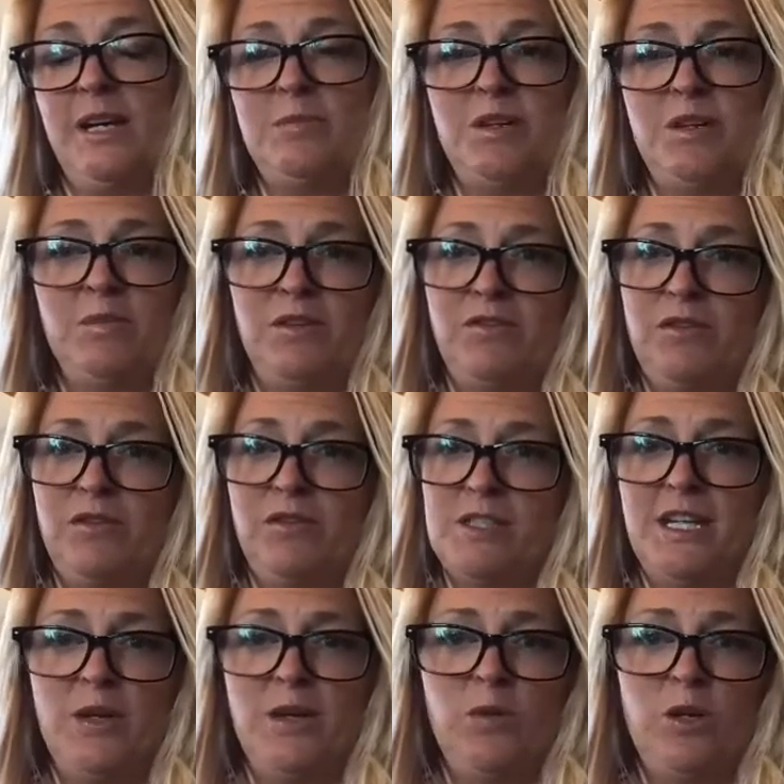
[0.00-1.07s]
I mean, my first
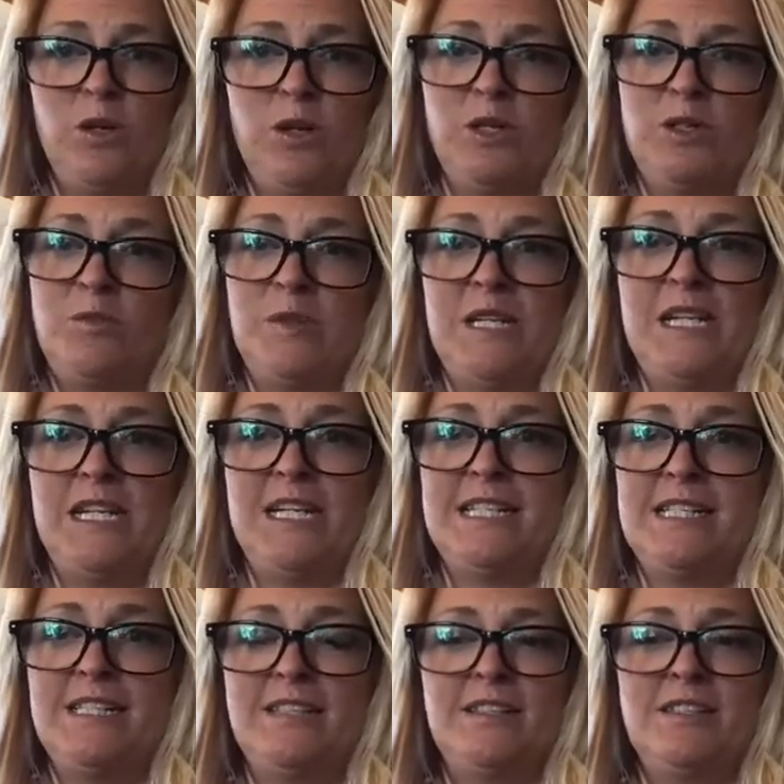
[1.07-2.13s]
thing would
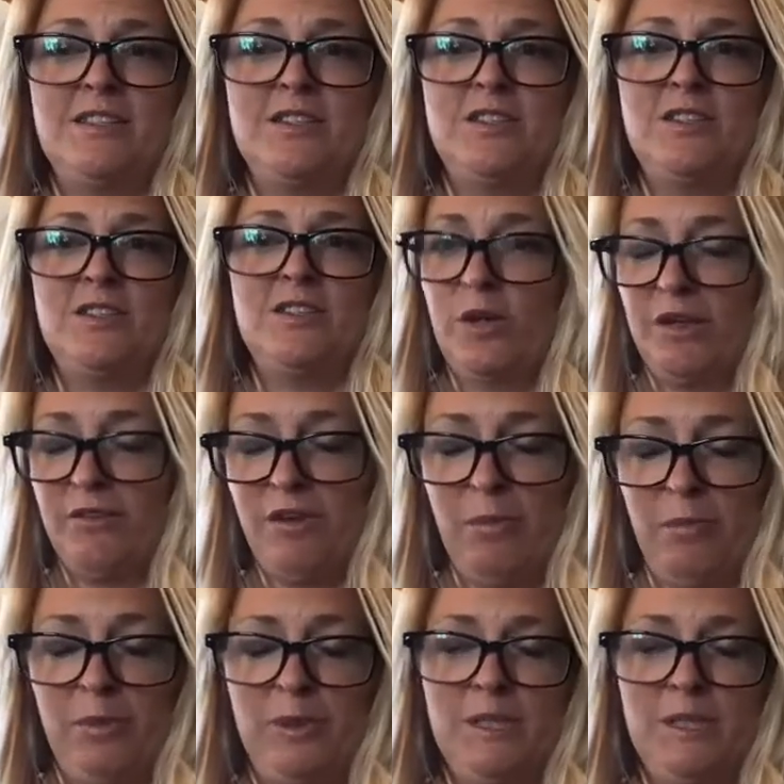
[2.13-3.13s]
be don't give up.